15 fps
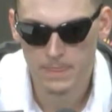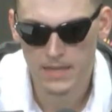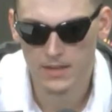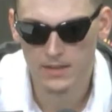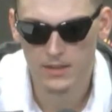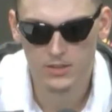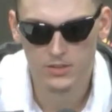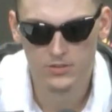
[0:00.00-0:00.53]

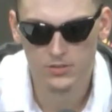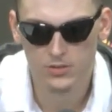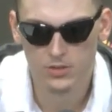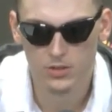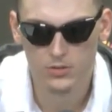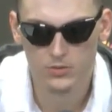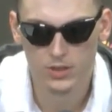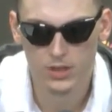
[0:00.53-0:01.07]
And then just
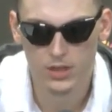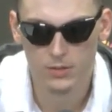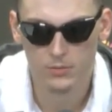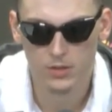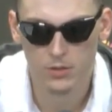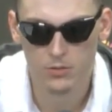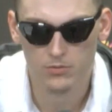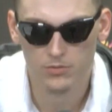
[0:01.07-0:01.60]
closing
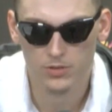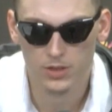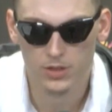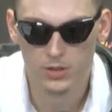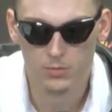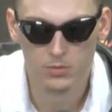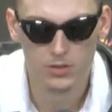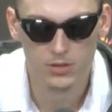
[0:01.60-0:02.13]
games, I will
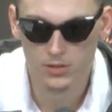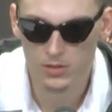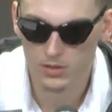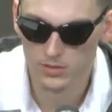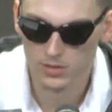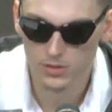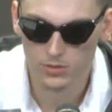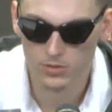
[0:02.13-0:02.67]
keep
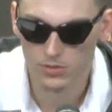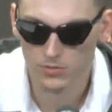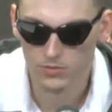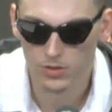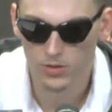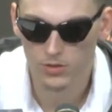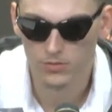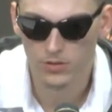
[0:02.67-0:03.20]
continuing to
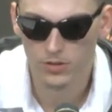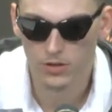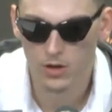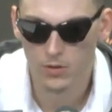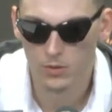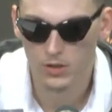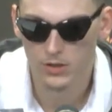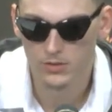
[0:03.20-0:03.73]
figure
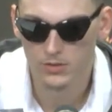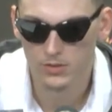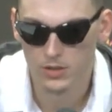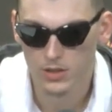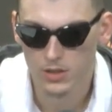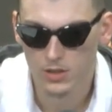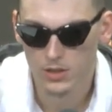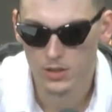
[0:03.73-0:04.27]
out ways,
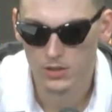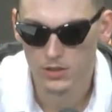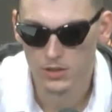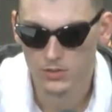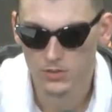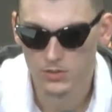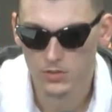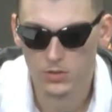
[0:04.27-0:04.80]

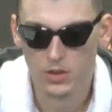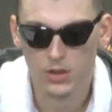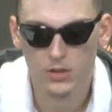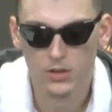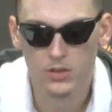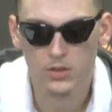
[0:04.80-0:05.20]
to do that.